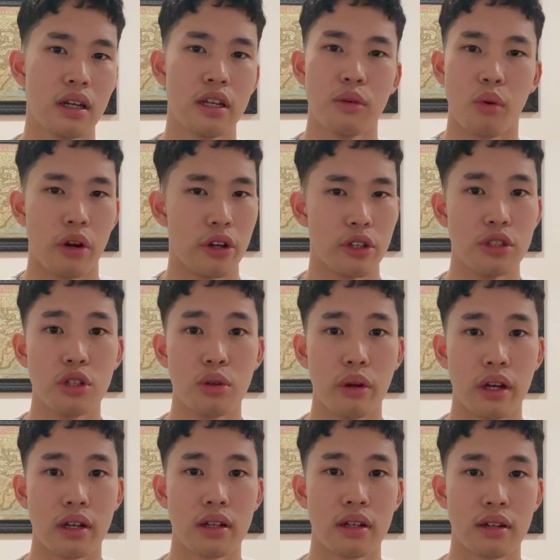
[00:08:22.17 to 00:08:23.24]
What are you
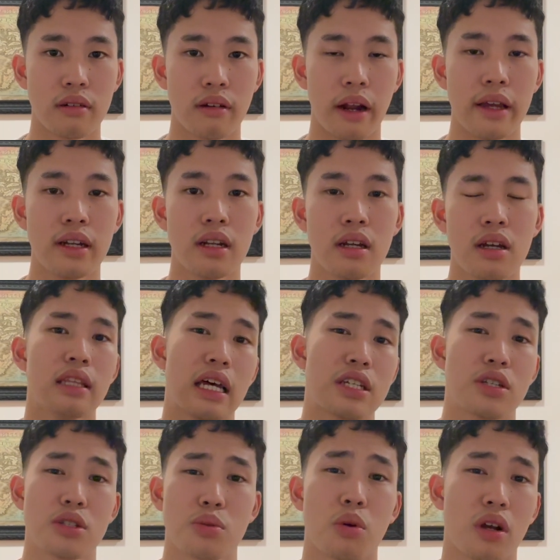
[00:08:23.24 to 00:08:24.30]
doing, right? That's
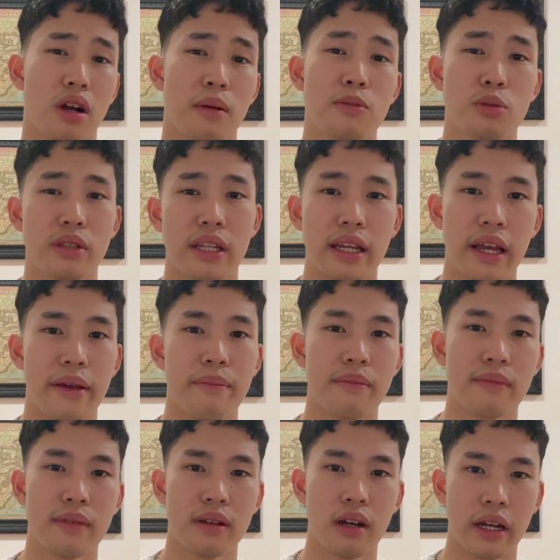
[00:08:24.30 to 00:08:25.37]
just what comes with the game,
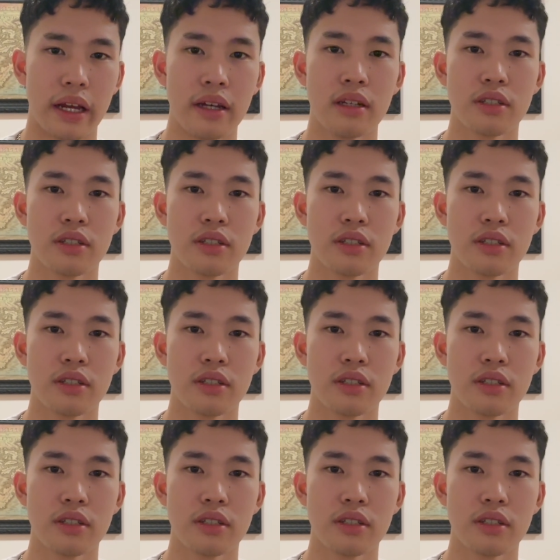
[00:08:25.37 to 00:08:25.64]
okay?